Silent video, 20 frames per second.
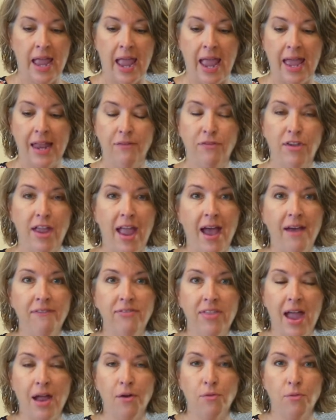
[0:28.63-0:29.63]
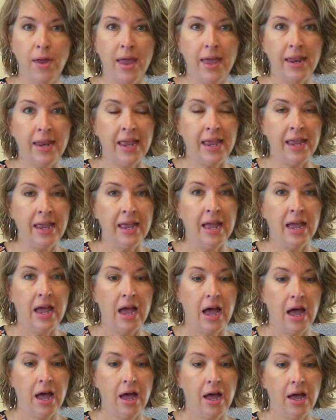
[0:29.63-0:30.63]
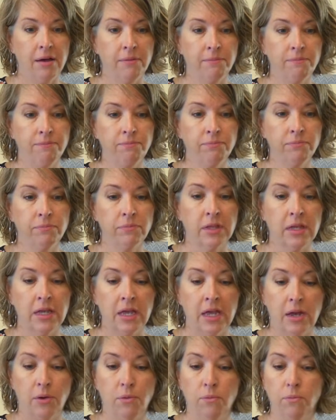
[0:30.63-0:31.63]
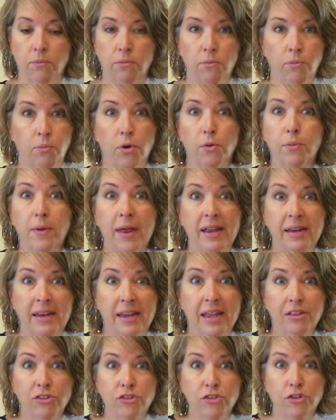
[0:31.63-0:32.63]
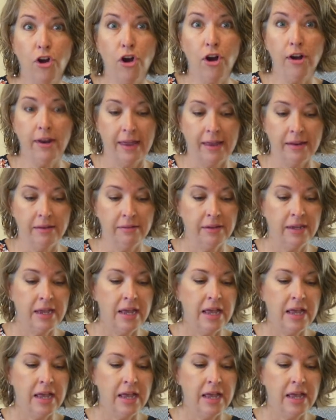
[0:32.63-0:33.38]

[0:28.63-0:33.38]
And if you have that ready, we're ready to get started.